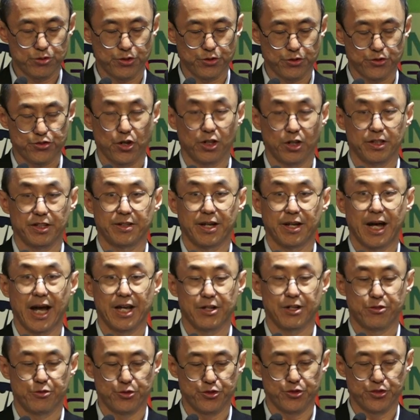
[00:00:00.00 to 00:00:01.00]
of solid
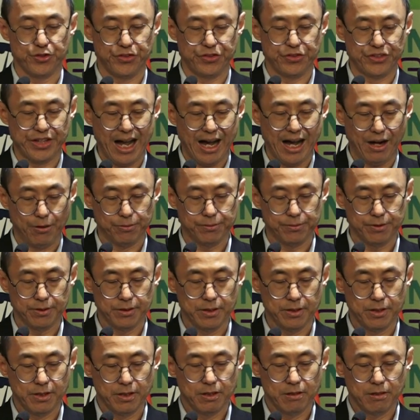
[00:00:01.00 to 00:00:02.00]
hydrogen down
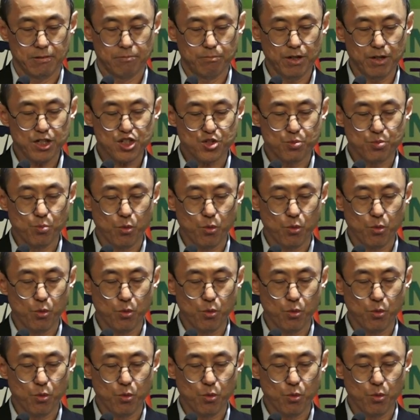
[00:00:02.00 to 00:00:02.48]
much